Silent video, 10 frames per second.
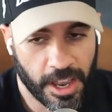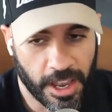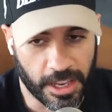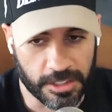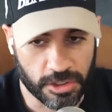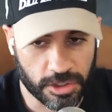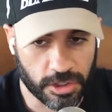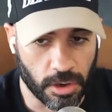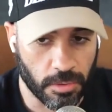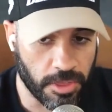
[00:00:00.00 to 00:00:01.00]
And
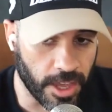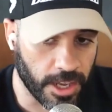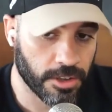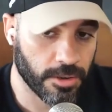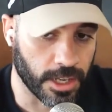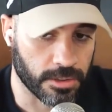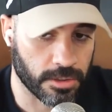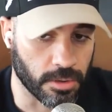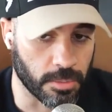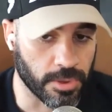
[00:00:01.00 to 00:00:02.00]
so then you get
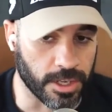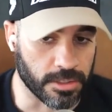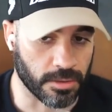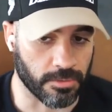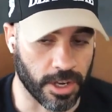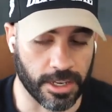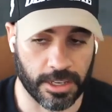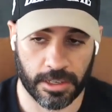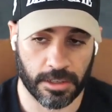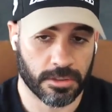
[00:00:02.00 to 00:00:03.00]
to a place of, like,
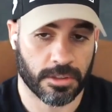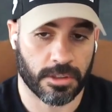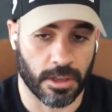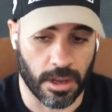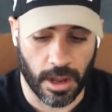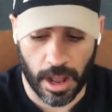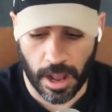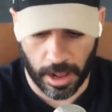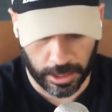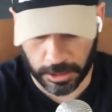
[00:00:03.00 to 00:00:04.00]
here's
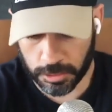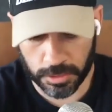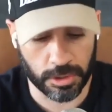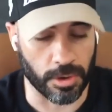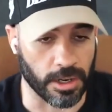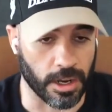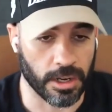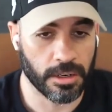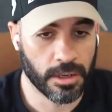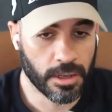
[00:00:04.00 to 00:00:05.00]
what's going
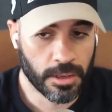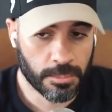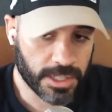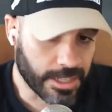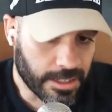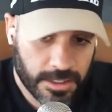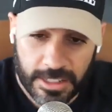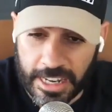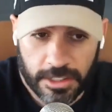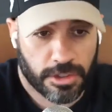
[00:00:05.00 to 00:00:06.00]
on. But at the end of the
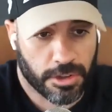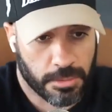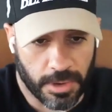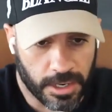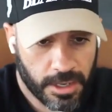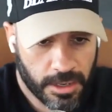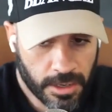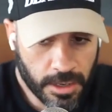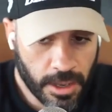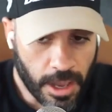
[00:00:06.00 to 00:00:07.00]
day, it's their money.
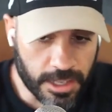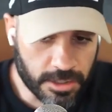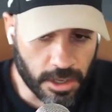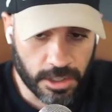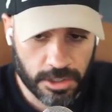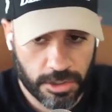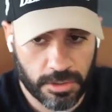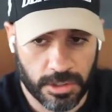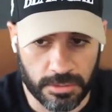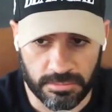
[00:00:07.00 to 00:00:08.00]
As long as
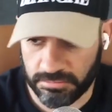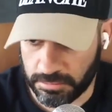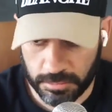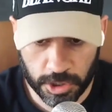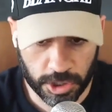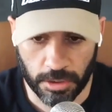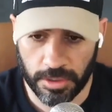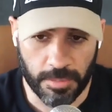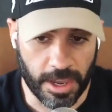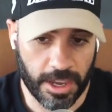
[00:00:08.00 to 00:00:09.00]
you can show
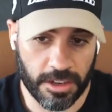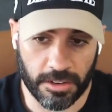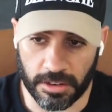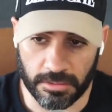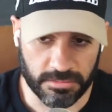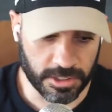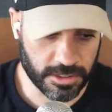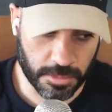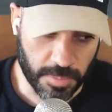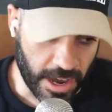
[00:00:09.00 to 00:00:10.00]
them, hey, you know,
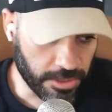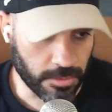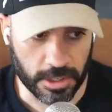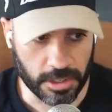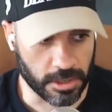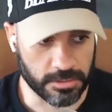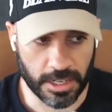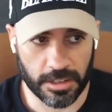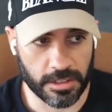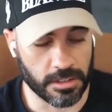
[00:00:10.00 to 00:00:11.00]
this is the path you want to go
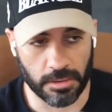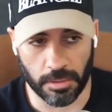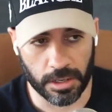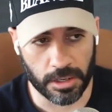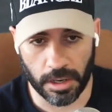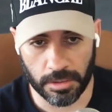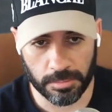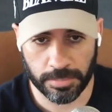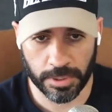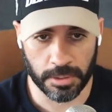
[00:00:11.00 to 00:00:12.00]
down, and you want to
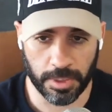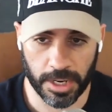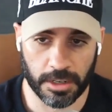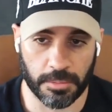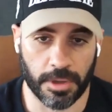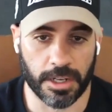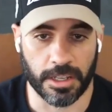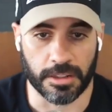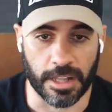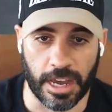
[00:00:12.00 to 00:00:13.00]
go put a bucket of
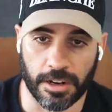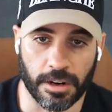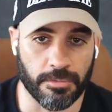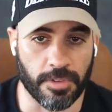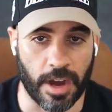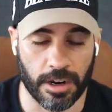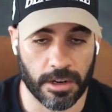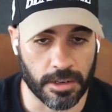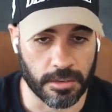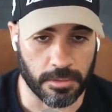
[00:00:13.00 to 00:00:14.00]
money and light it on
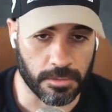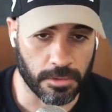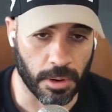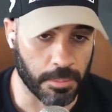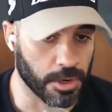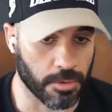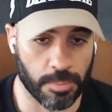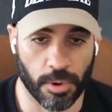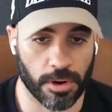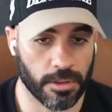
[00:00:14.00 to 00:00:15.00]
fire, and you want me to
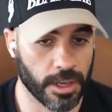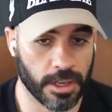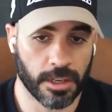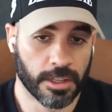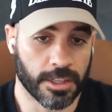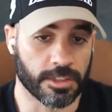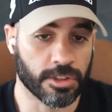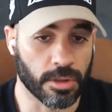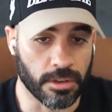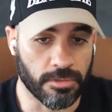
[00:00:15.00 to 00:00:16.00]
report on that, that's
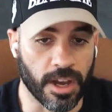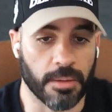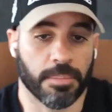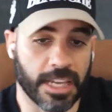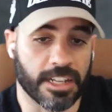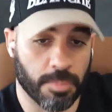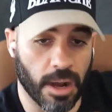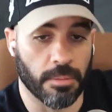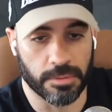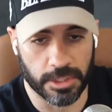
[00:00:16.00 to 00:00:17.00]
totally fine. But that's
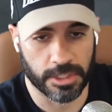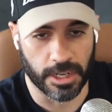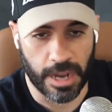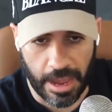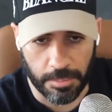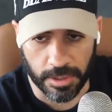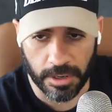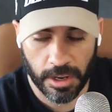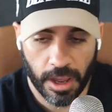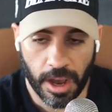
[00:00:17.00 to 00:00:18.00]
probably what's going to happen.
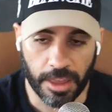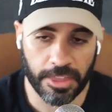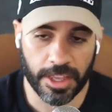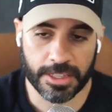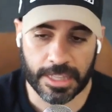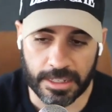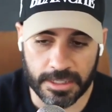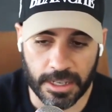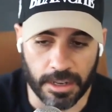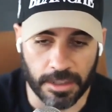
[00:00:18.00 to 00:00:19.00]
I think
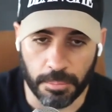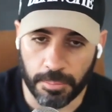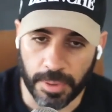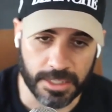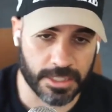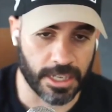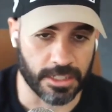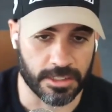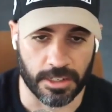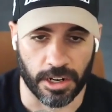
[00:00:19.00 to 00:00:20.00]
that's kind of the best
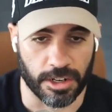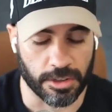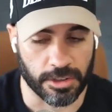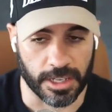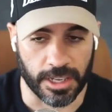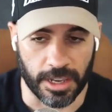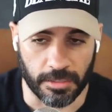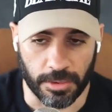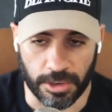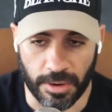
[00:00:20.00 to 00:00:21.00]
case scenario you can
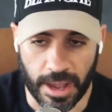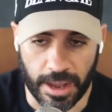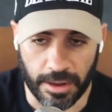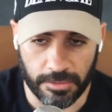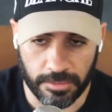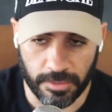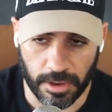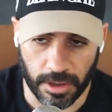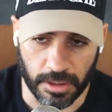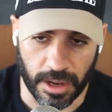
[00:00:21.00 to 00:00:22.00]
get when you have
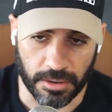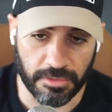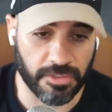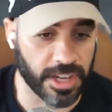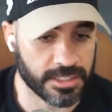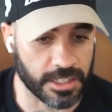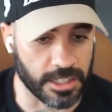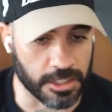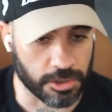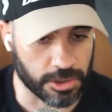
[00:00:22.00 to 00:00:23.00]
a lot of
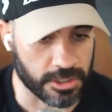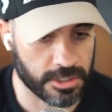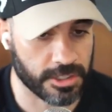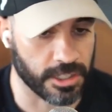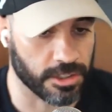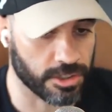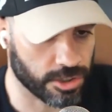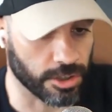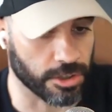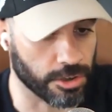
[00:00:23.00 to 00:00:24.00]
vested interests in a
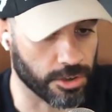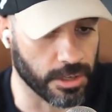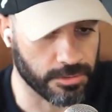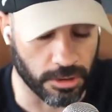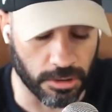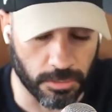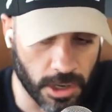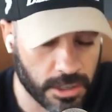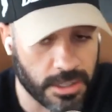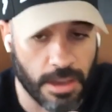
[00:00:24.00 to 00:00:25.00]
certain creative doing
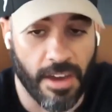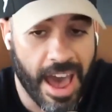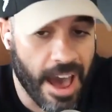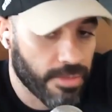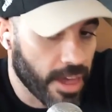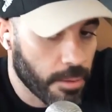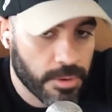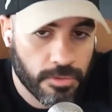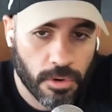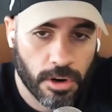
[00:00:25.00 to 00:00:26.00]
well, because I've had that
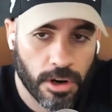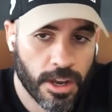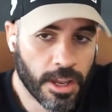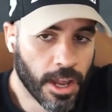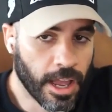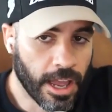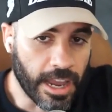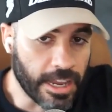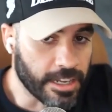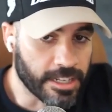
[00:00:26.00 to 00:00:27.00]
before.
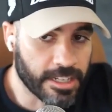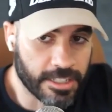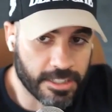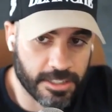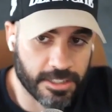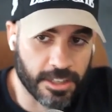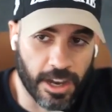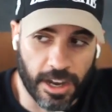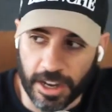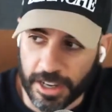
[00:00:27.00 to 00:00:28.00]
And it is,
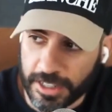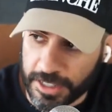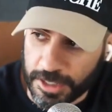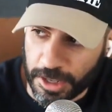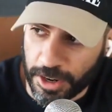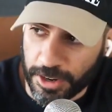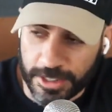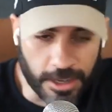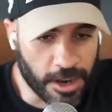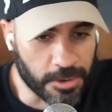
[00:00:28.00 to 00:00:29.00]
you know,
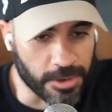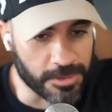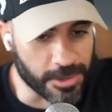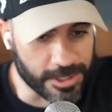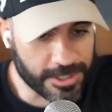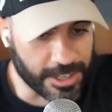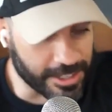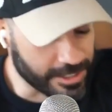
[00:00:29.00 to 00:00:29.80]
it's awkward where it's like,